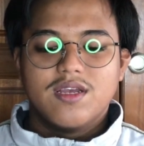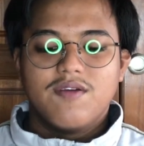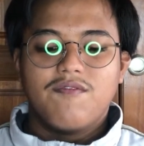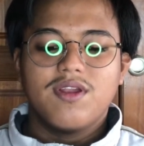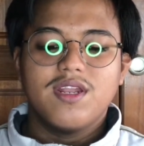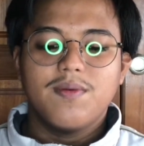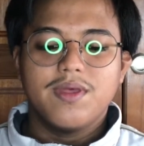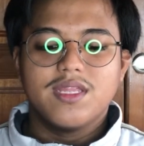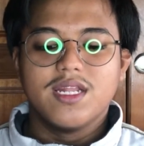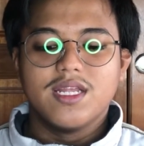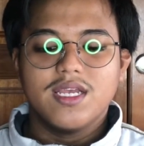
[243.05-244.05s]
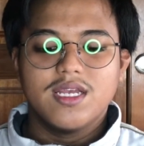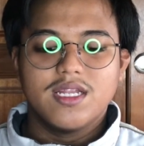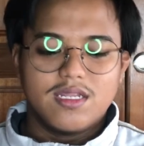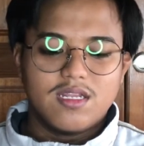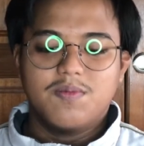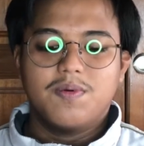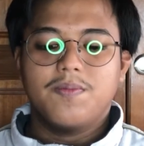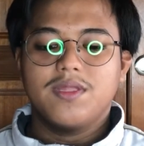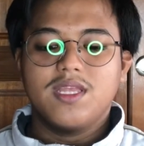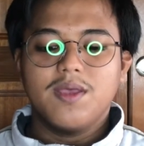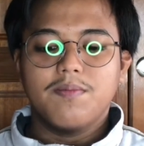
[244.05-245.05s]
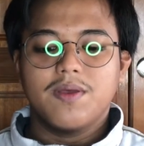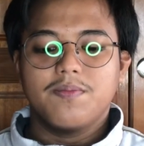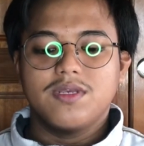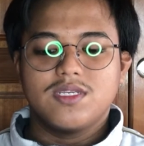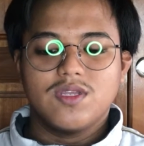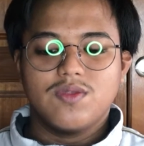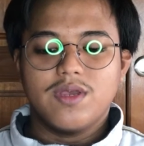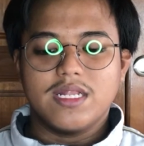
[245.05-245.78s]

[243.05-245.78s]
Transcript: Fundamentally, the property may be situated